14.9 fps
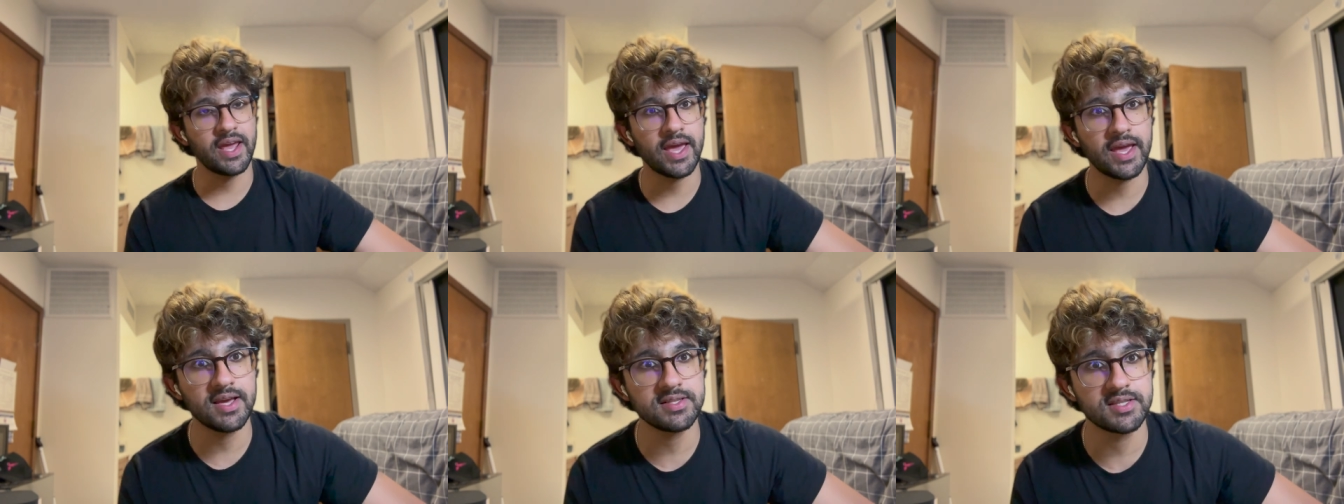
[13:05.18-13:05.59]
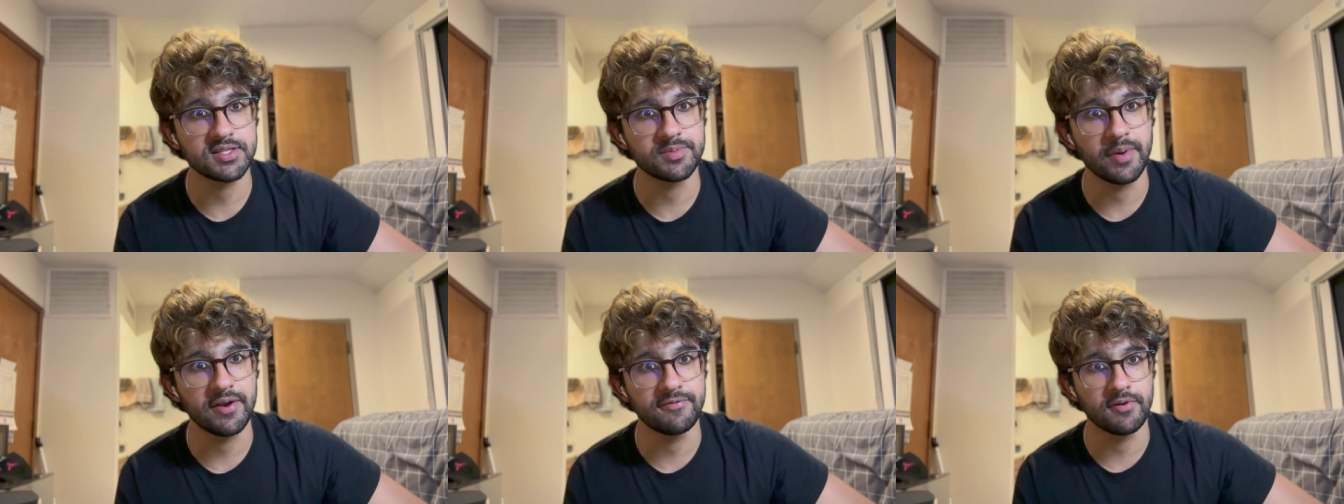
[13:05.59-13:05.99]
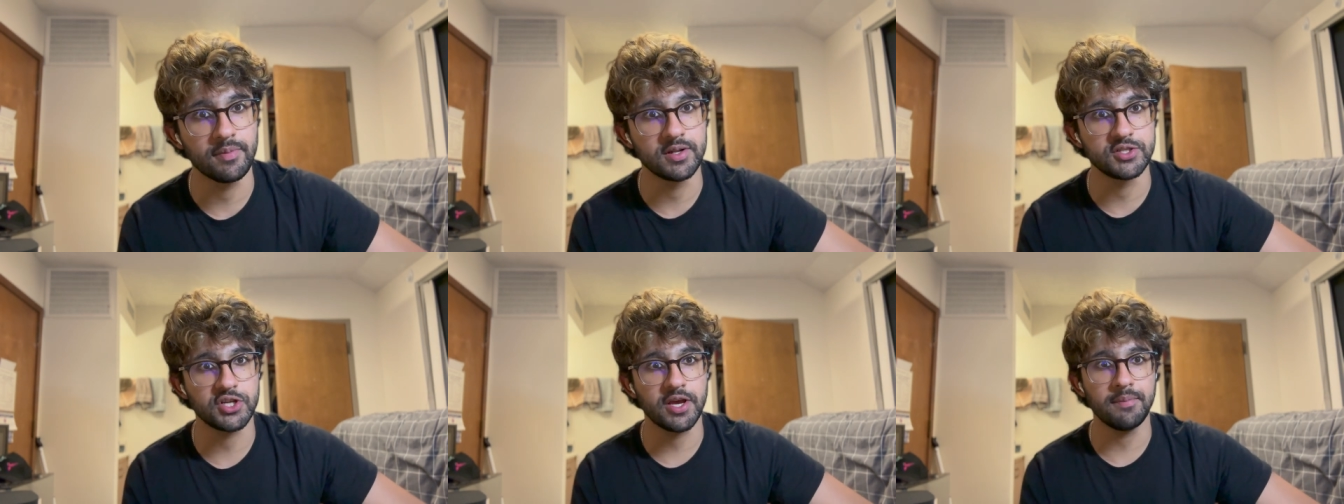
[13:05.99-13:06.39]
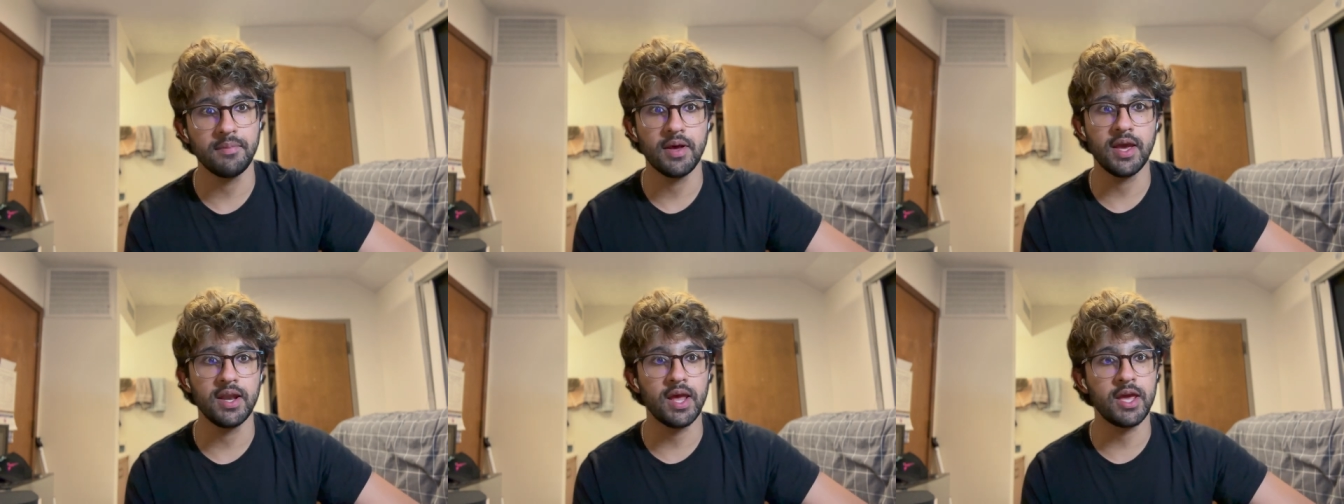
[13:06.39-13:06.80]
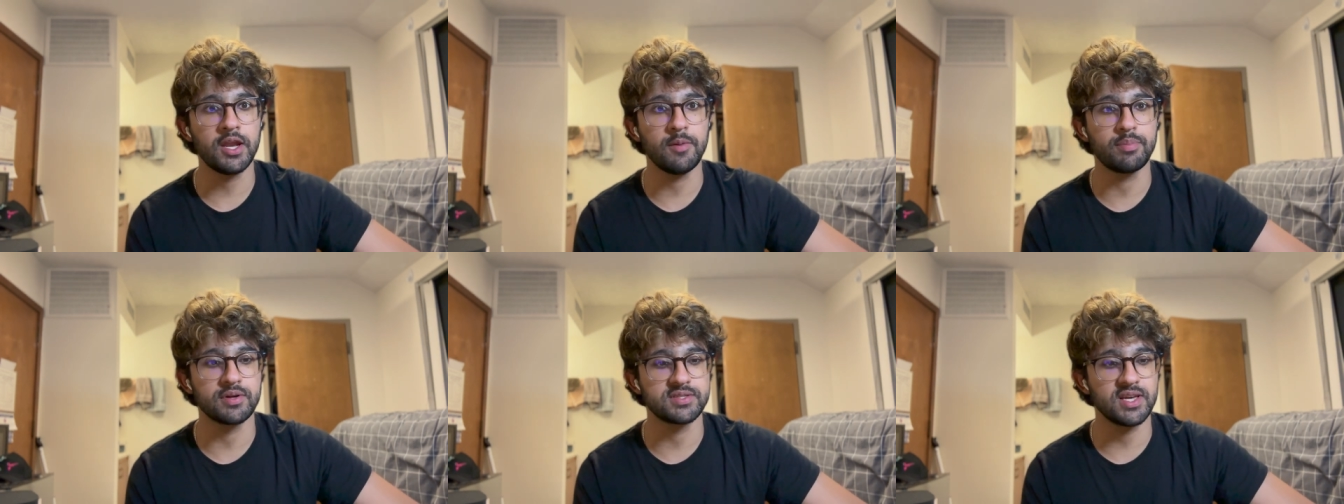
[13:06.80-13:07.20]
gains is made from the gym and
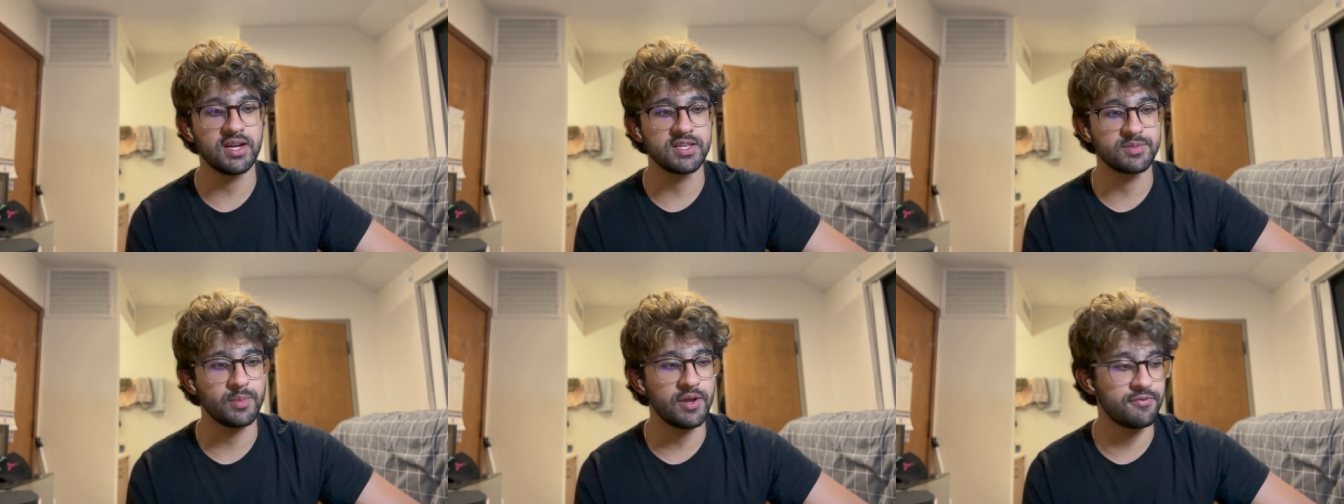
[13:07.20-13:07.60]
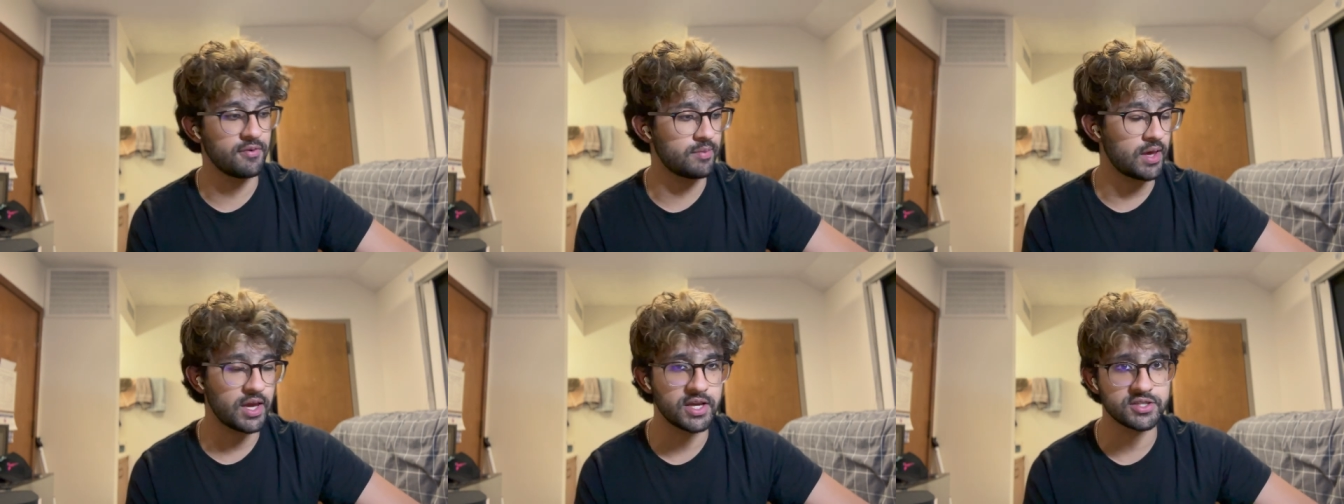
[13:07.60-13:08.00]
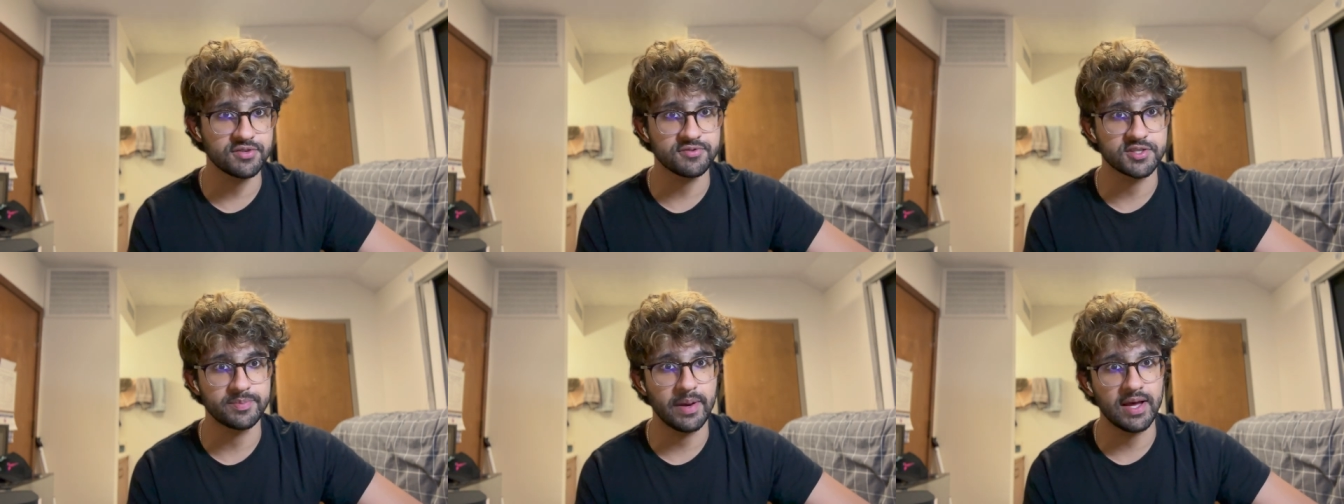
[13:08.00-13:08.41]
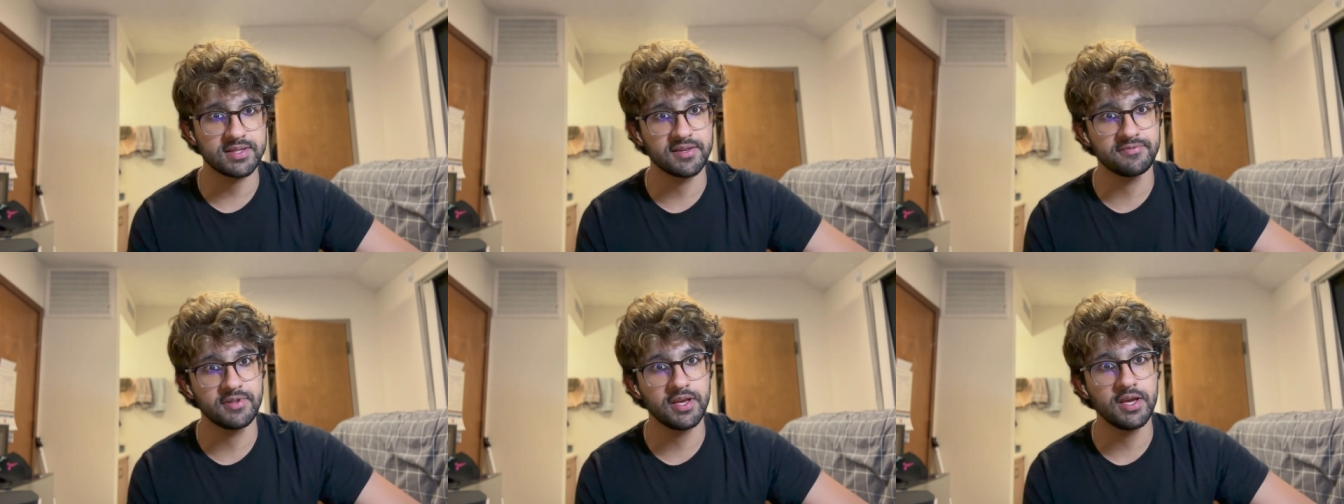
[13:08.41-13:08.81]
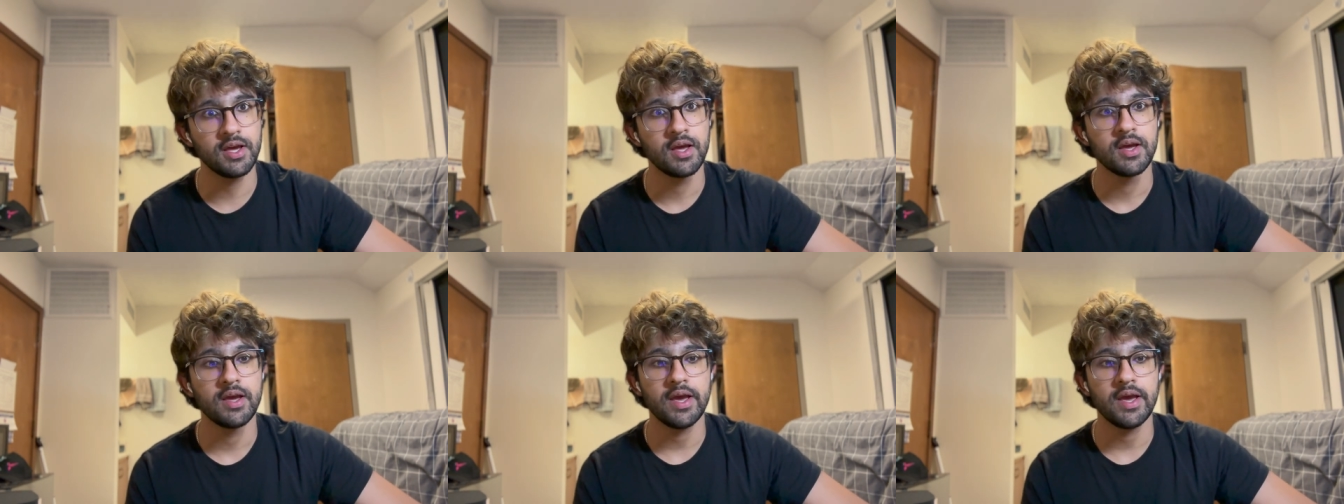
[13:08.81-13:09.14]
80% is made from the kitchen respectively.